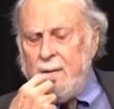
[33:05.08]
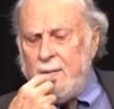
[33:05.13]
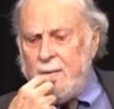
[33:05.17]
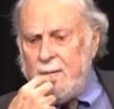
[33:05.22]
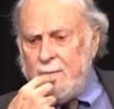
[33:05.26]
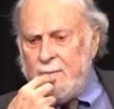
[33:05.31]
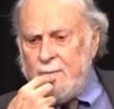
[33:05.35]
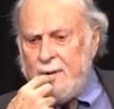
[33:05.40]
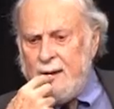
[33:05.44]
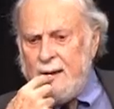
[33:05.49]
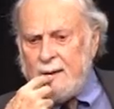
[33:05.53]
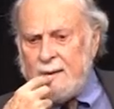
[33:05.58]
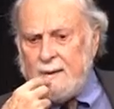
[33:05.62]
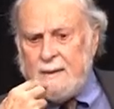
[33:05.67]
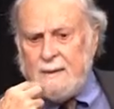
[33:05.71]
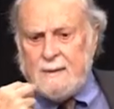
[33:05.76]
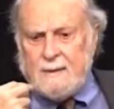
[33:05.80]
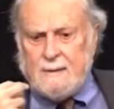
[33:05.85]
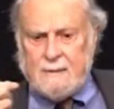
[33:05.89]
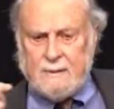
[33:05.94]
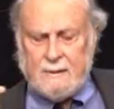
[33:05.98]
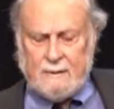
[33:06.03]
the fact
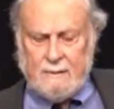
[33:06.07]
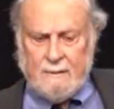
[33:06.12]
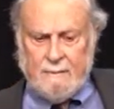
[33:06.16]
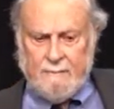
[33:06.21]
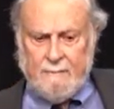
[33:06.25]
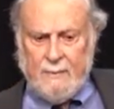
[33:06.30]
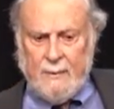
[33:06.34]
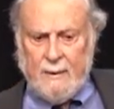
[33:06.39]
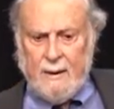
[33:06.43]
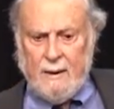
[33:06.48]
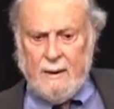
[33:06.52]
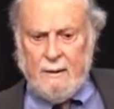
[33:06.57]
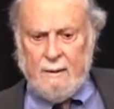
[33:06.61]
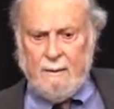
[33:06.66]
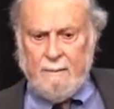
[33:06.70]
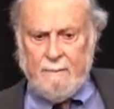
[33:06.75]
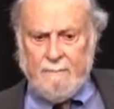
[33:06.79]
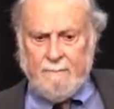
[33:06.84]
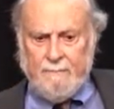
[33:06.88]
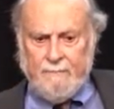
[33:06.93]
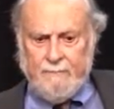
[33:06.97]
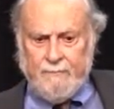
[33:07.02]
is,
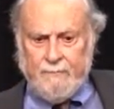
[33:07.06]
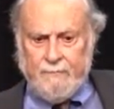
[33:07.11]
um,